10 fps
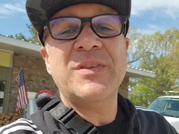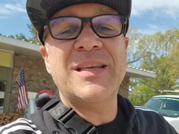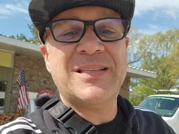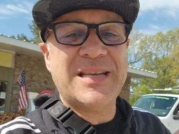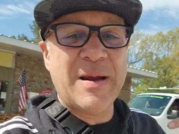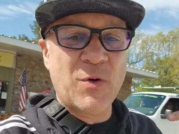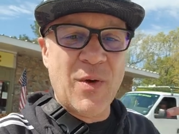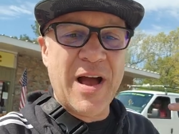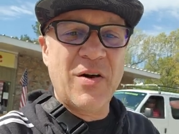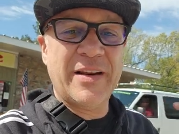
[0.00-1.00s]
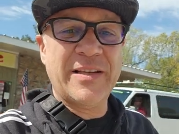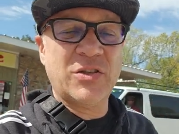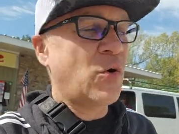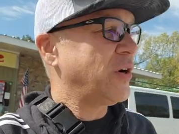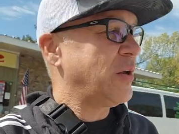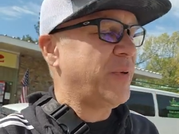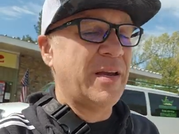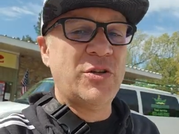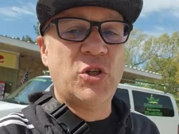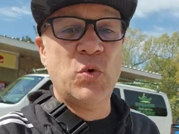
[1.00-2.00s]
this time around it's going to
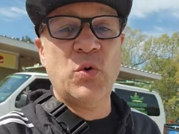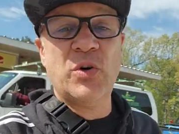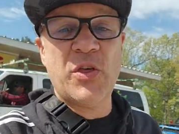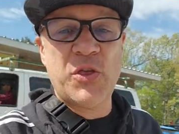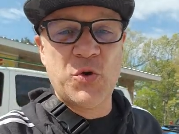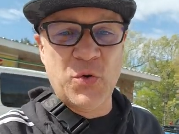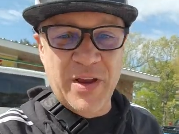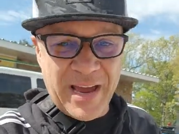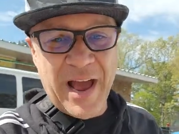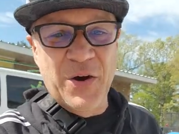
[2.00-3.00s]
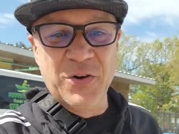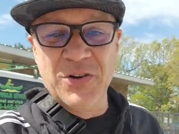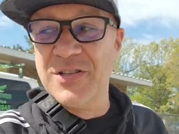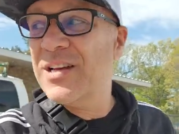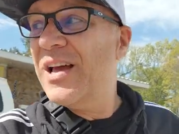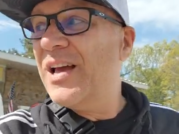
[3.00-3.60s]
be two to three hours.